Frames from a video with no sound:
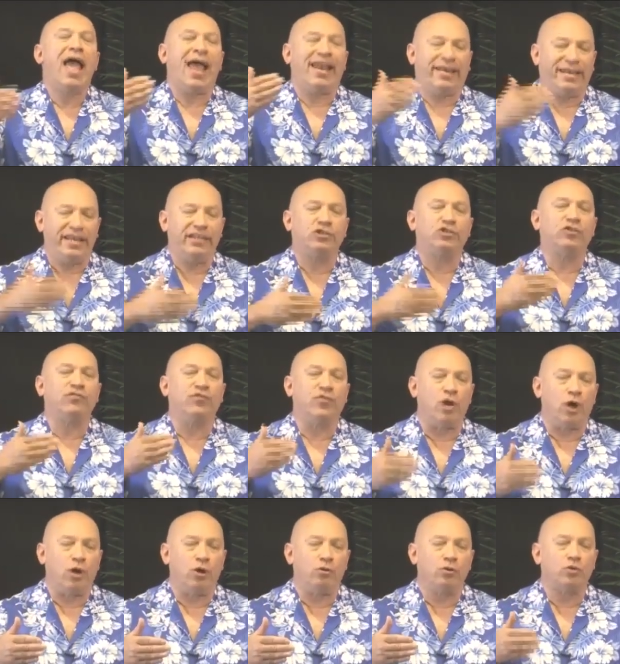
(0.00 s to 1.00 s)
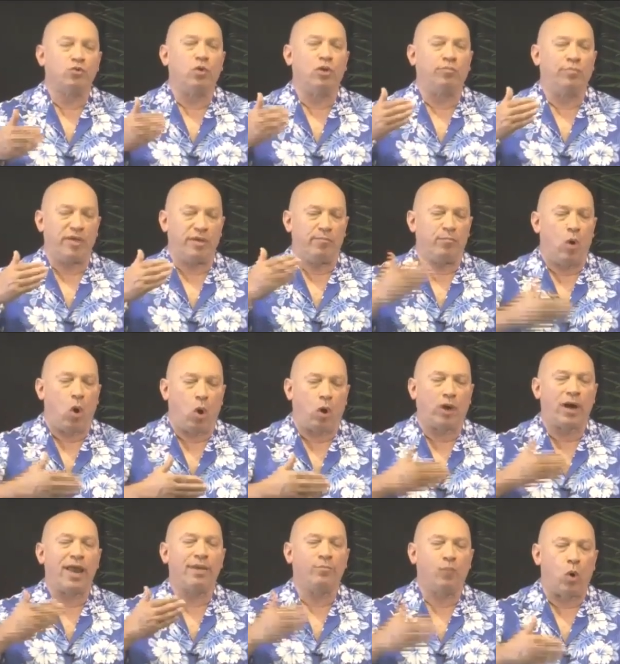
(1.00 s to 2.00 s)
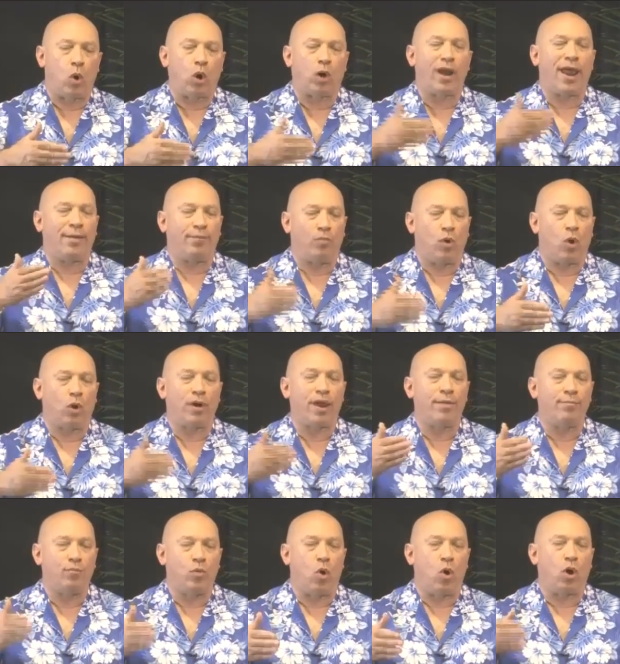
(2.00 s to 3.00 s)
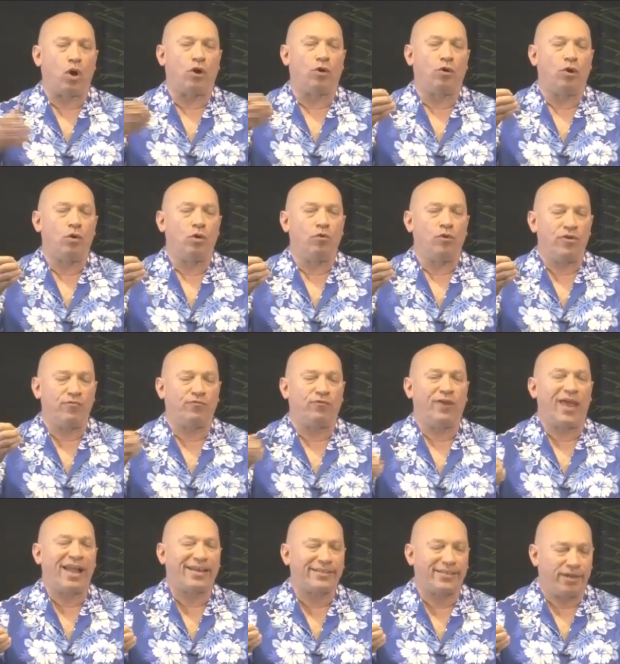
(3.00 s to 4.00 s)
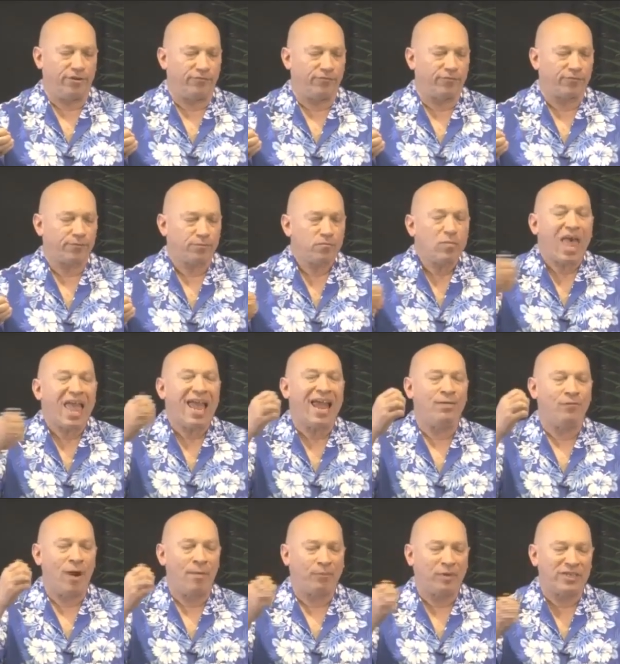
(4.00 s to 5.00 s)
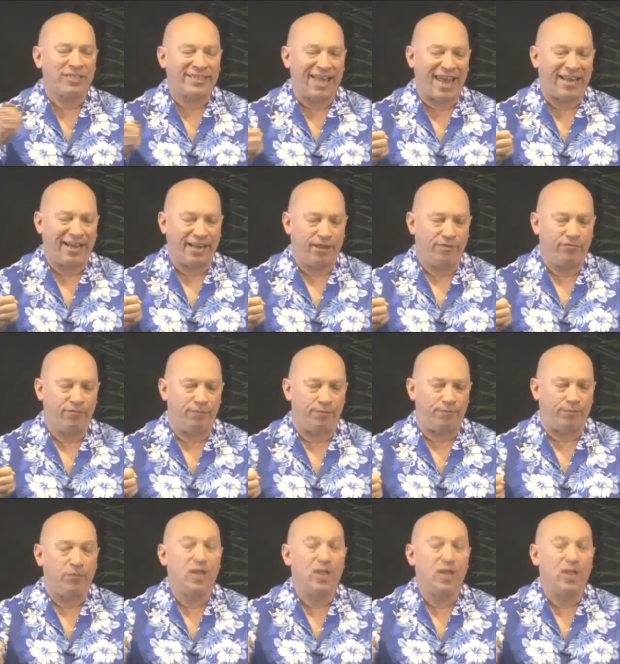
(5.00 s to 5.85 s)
and each of those will be more and more and more and more reflective and representative